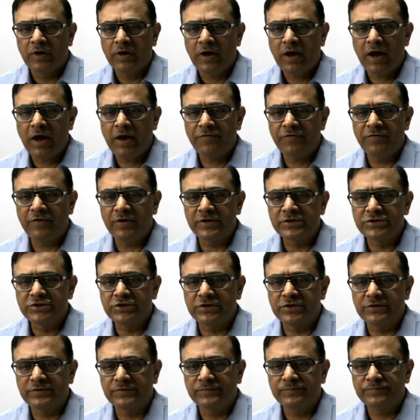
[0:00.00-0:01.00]

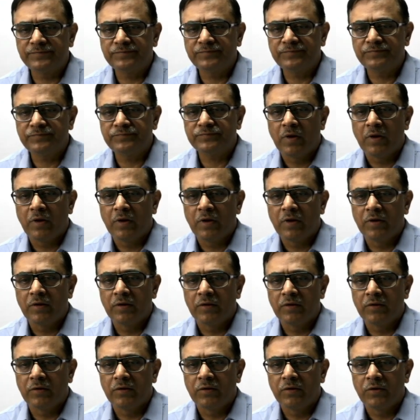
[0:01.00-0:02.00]
Assertion.
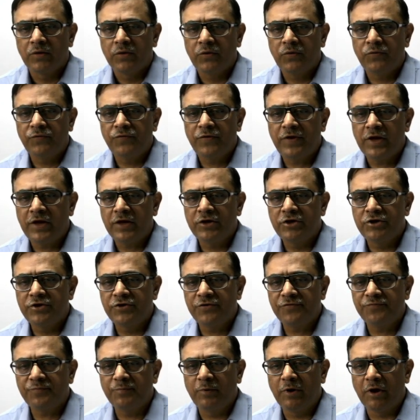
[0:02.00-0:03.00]
You see,
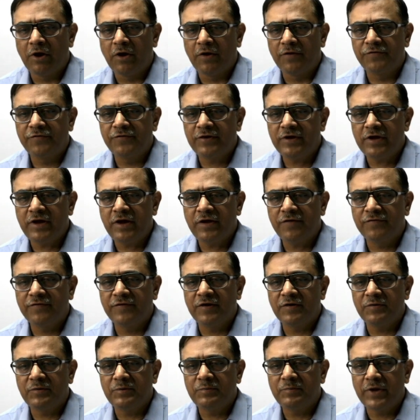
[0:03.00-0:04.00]
drift velocity is
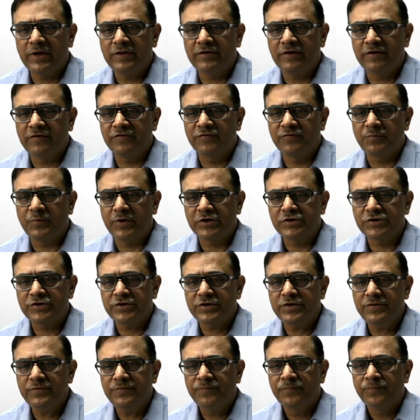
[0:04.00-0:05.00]
given by the
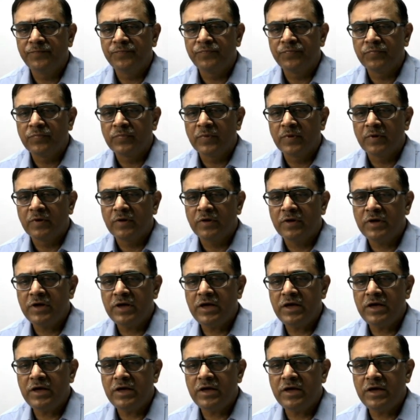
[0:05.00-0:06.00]
expression
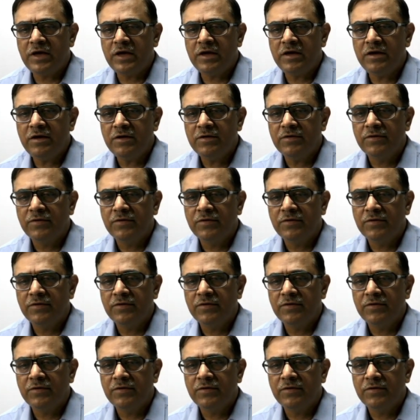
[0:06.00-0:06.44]
E